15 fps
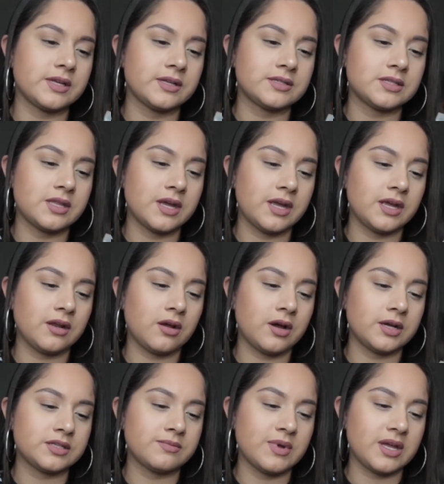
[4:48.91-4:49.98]
it's the IT
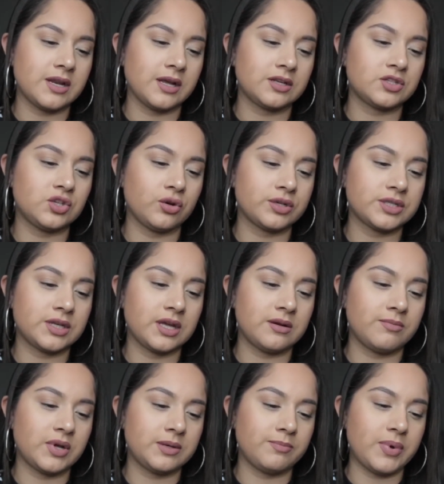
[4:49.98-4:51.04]
Cosmetics Your
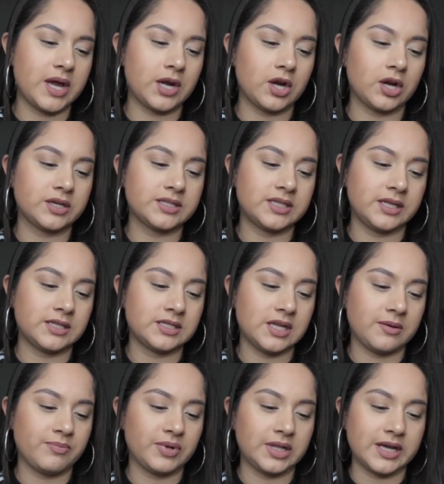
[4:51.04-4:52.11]
Skin But Better
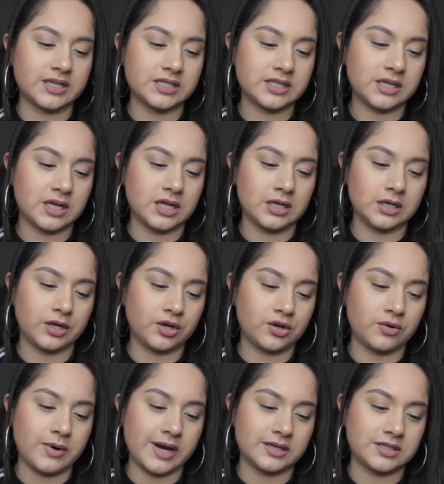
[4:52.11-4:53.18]
CC Plus Color
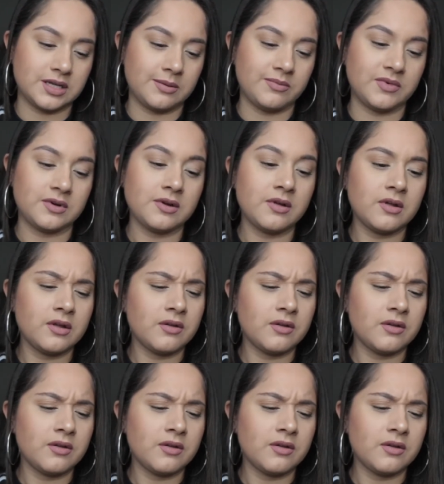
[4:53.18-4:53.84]
Correcting